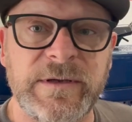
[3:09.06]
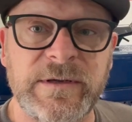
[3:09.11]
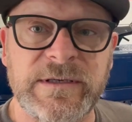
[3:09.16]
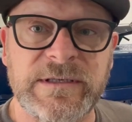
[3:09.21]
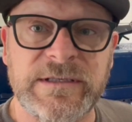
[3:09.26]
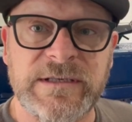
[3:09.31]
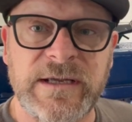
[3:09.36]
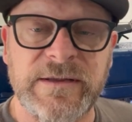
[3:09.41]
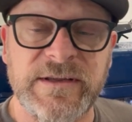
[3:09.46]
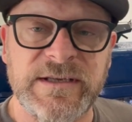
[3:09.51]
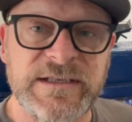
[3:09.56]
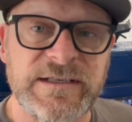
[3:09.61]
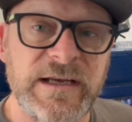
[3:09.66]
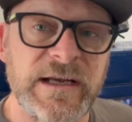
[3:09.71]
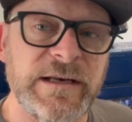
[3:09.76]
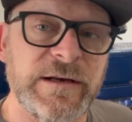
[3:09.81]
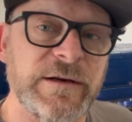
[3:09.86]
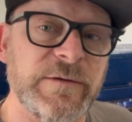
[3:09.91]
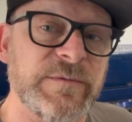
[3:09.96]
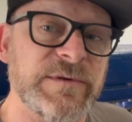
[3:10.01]
is, this
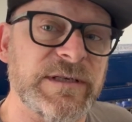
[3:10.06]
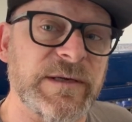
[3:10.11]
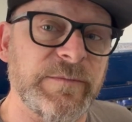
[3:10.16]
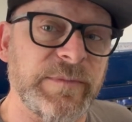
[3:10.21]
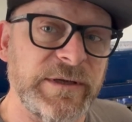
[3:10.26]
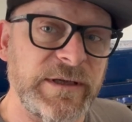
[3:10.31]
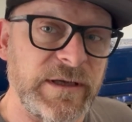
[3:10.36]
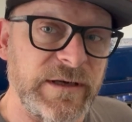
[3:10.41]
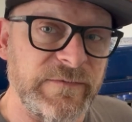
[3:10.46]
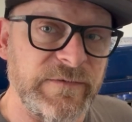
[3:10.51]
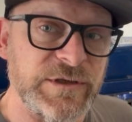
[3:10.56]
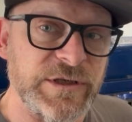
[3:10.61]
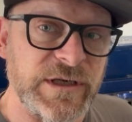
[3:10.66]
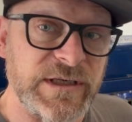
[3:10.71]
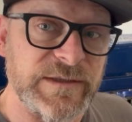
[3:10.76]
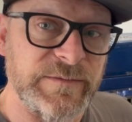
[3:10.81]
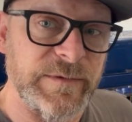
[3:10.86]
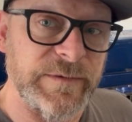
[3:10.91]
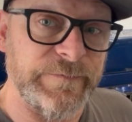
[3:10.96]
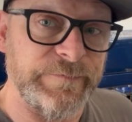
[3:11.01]
side here was completely out of
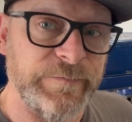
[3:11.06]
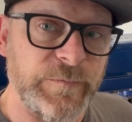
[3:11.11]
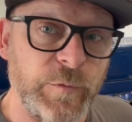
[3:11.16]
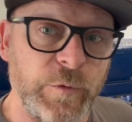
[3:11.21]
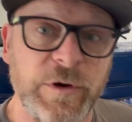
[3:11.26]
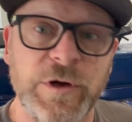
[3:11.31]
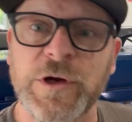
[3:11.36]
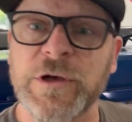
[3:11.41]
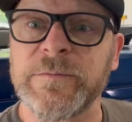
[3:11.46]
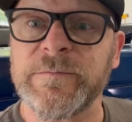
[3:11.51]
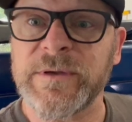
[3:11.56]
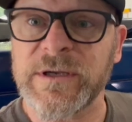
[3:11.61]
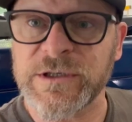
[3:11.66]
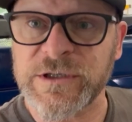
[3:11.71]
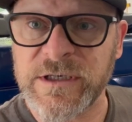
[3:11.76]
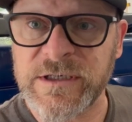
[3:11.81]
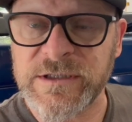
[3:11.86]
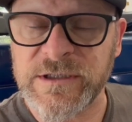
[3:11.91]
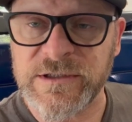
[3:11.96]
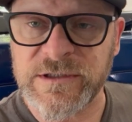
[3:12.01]
adjustment, or couldn't be
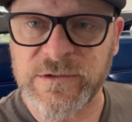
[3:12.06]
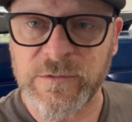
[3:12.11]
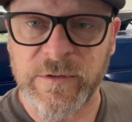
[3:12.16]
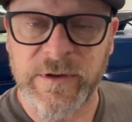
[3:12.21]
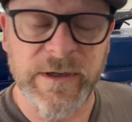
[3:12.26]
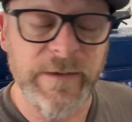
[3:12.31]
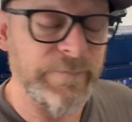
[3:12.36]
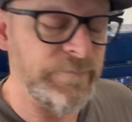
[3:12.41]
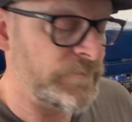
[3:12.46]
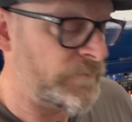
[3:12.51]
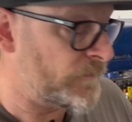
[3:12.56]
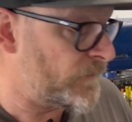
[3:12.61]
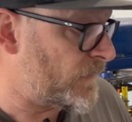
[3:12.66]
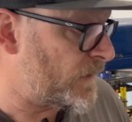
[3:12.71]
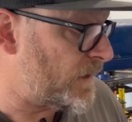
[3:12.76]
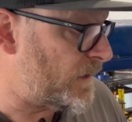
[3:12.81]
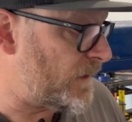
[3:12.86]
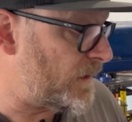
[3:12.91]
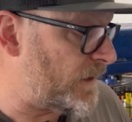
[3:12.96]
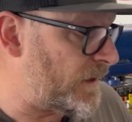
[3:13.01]
adjusted,
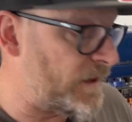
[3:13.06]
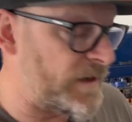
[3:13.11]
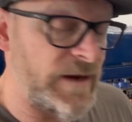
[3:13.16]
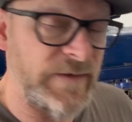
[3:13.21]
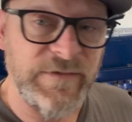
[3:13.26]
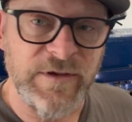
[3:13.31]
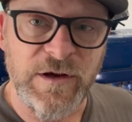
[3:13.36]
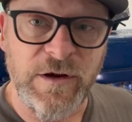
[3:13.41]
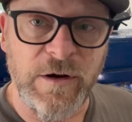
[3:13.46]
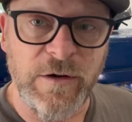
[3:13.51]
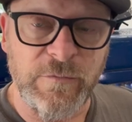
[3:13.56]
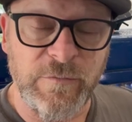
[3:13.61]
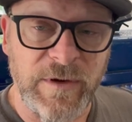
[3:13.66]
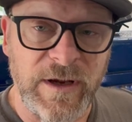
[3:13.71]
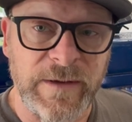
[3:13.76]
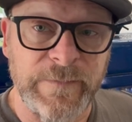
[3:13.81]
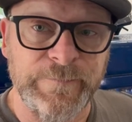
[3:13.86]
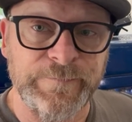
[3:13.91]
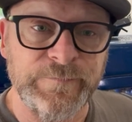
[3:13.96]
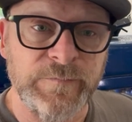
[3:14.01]
and have the car
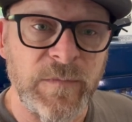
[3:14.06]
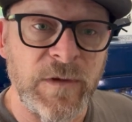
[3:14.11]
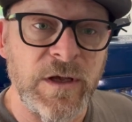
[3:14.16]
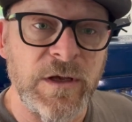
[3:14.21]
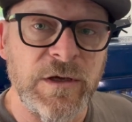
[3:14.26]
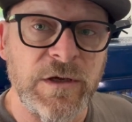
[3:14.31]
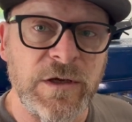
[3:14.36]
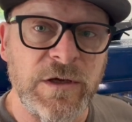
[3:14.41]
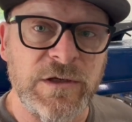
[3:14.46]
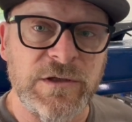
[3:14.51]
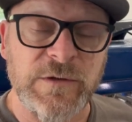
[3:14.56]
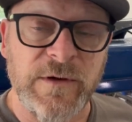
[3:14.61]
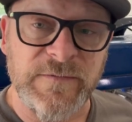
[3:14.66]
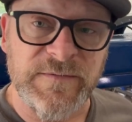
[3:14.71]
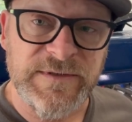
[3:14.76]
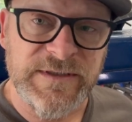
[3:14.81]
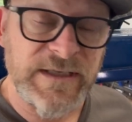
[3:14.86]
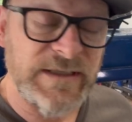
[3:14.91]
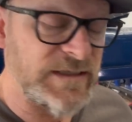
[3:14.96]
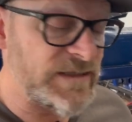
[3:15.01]
run. So I've
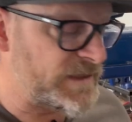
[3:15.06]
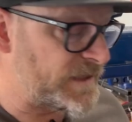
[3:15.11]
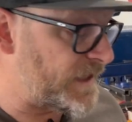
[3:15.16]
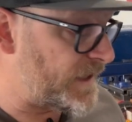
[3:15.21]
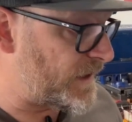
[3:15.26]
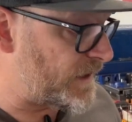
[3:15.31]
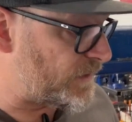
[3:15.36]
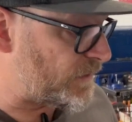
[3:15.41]
since taken